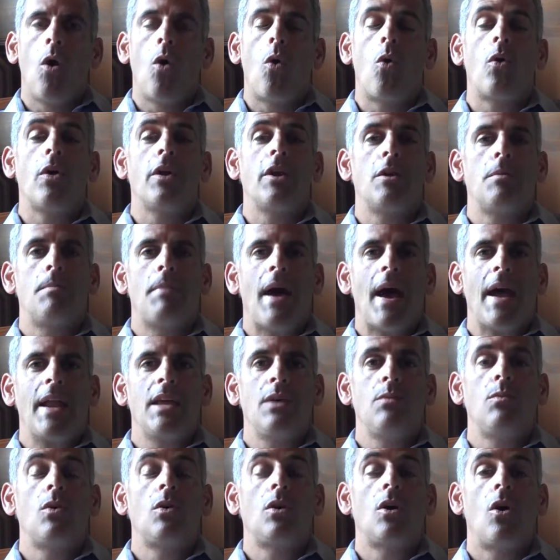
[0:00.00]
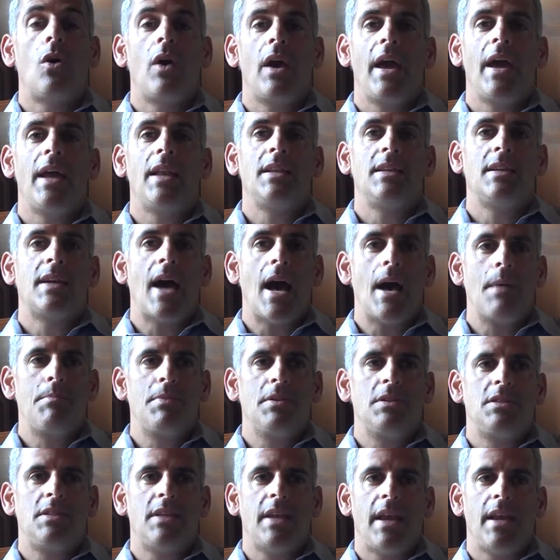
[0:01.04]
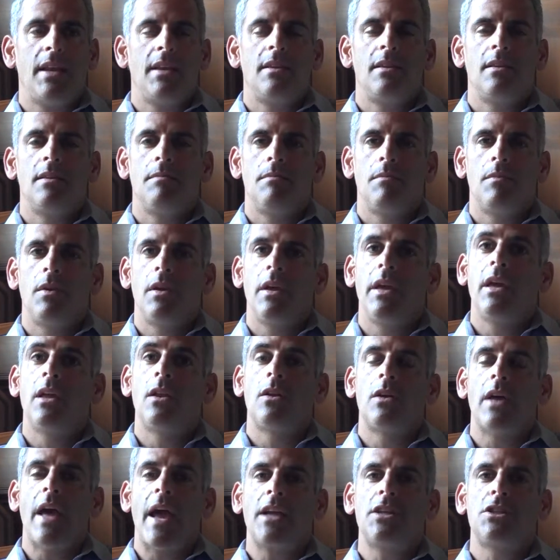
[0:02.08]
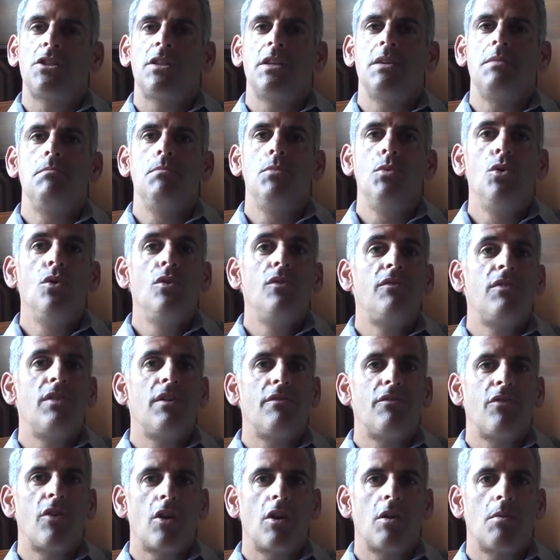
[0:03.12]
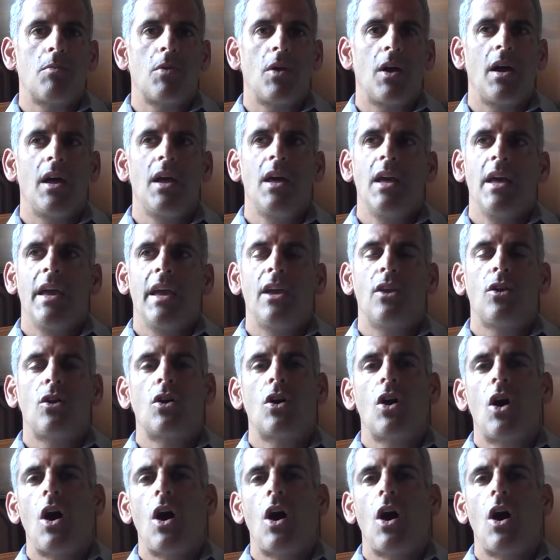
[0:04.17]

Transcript: Or your body will go ahead and compensate. It'll actually move the vertebra. It'll